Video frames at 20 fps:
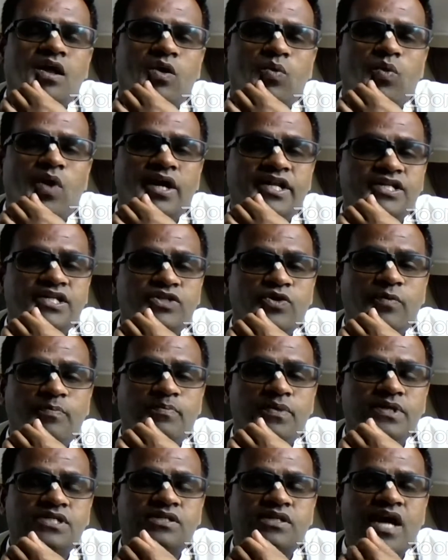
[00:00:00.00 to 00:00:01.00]
what is your
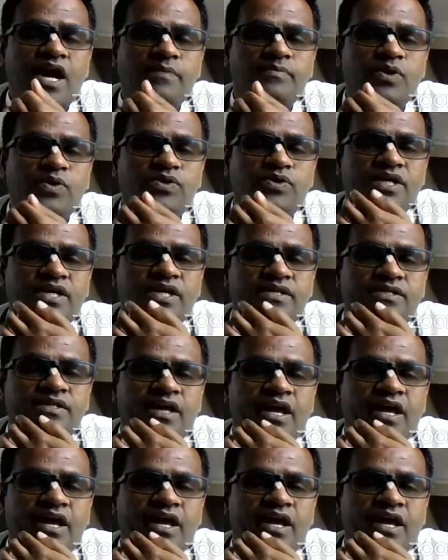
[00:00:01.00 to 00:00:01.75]
prescribed duties,